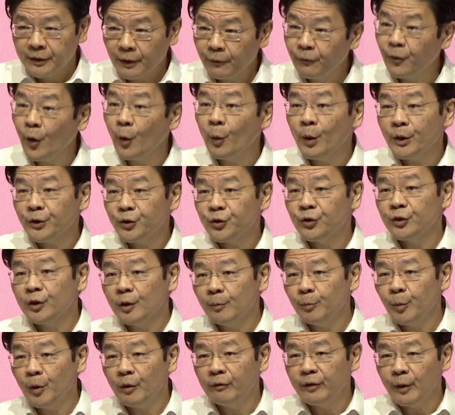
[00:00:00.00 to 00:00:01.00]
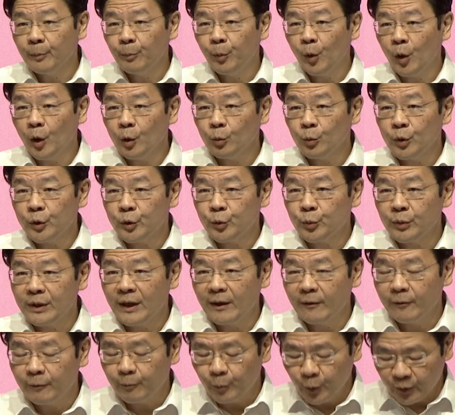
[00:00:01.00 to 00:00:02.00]
The Forward Singapore report, which
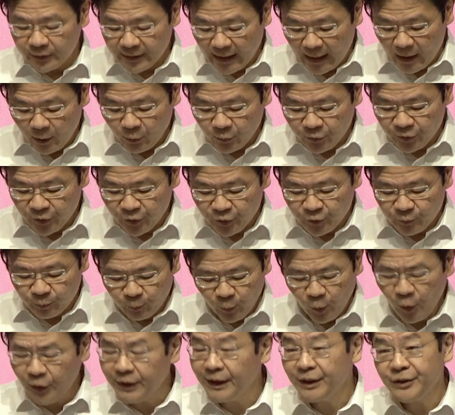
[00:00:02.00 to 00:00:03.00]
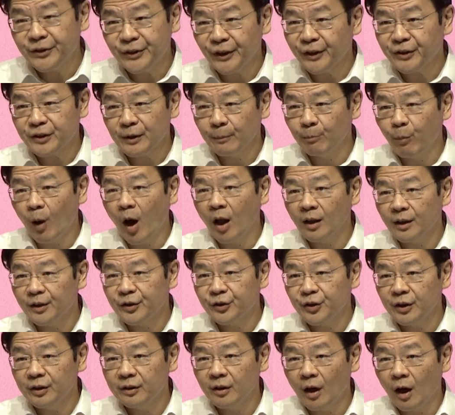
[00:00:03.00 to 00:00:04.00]
we have put out, is more than just a
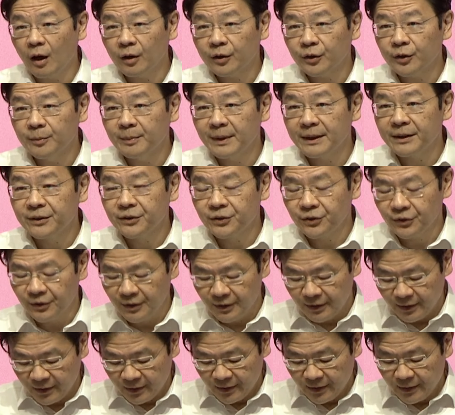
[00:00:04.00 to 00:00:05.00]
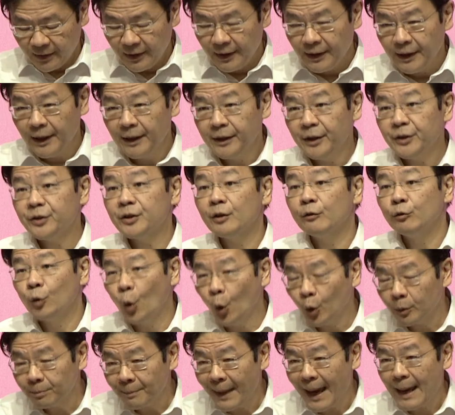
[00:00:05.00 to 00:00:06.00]
policy document. It is a
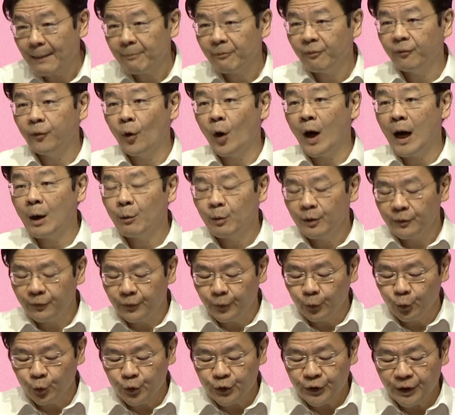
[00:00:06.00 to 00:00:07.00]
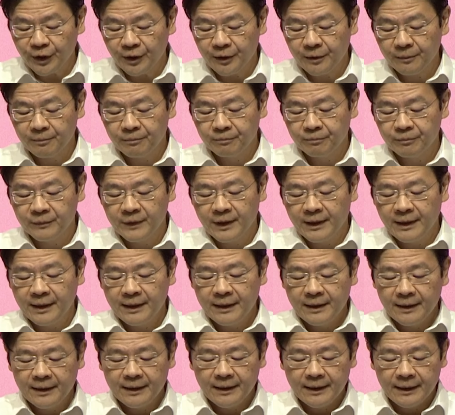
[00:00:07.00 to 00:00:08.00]
roadmap for our future.
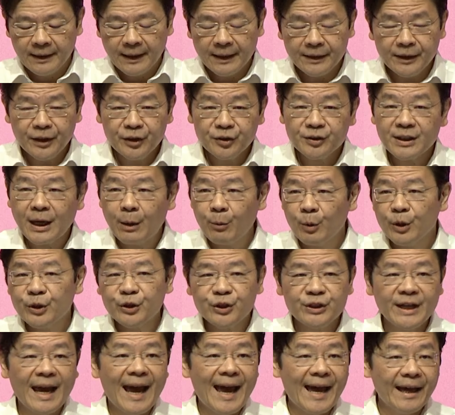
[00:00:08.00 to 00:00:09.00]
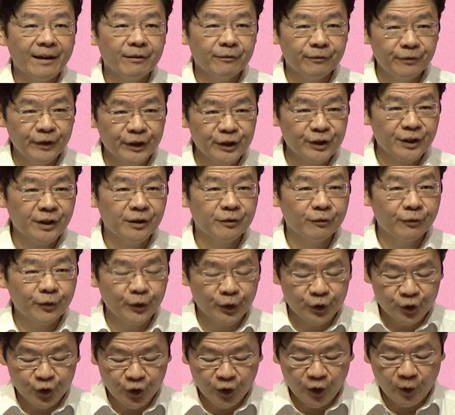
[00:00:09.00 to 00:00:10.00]
It is our shared vision
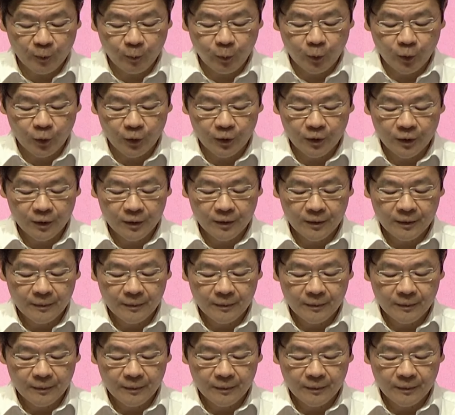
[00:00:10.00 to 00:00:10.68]
for Singapore.